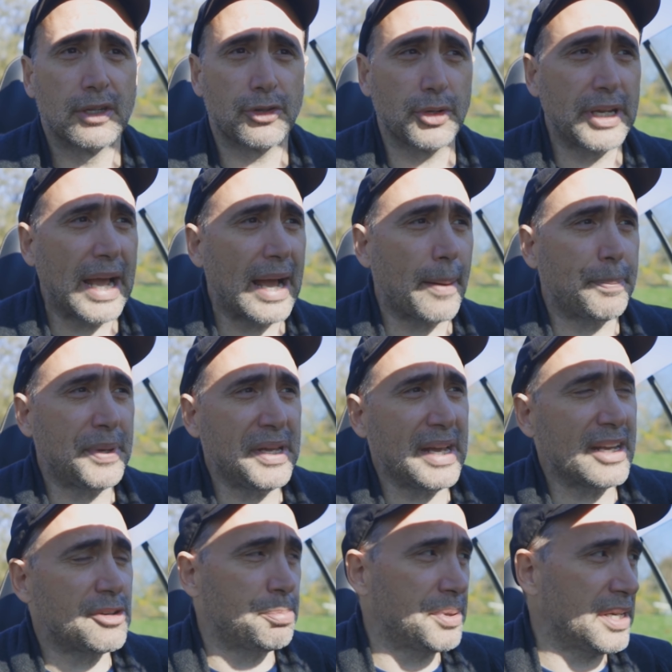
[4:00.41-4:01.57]
So yeah,
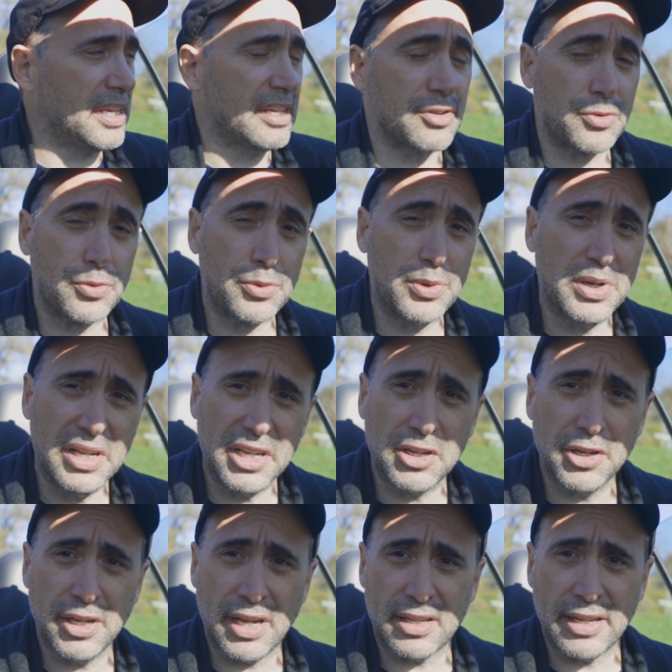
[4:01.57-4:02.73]
PHP is really
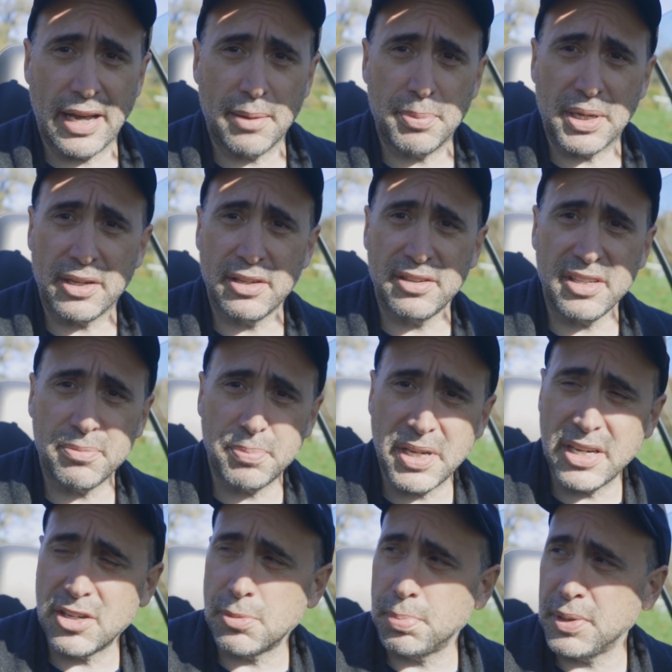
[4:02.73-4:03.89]
good at that because
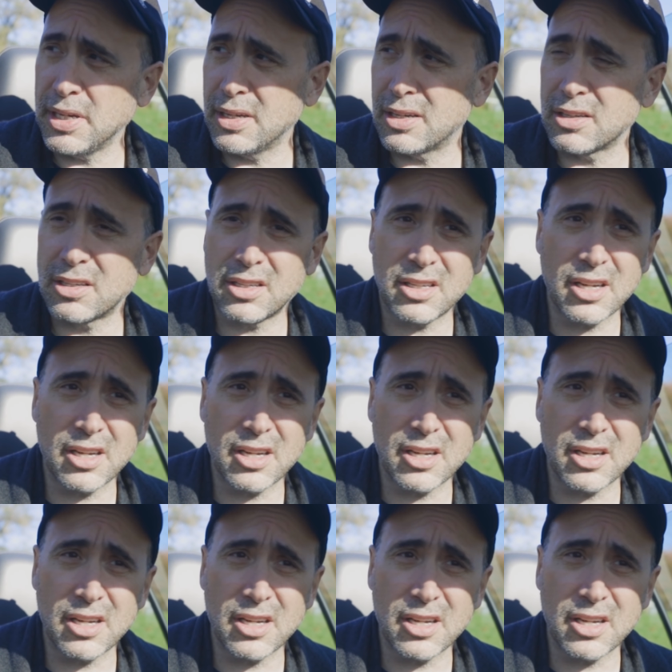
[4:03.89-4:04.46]
PHP, there's